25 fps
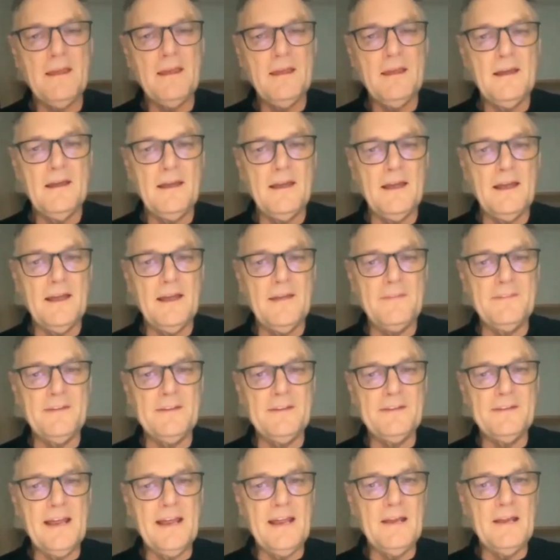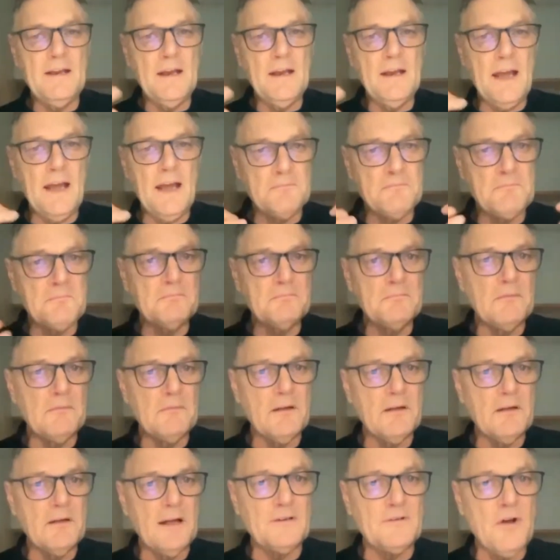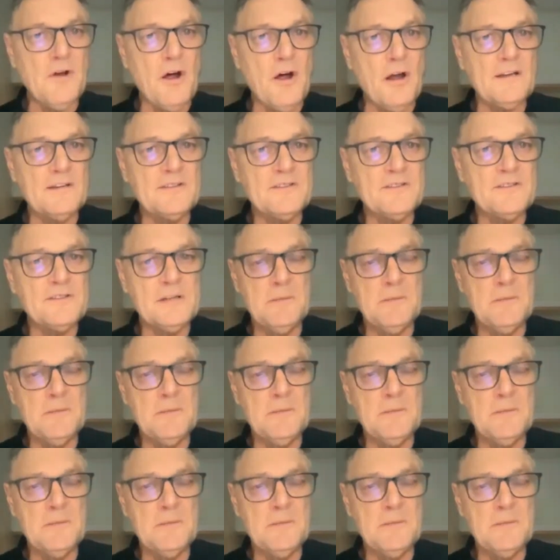gives the history, and then they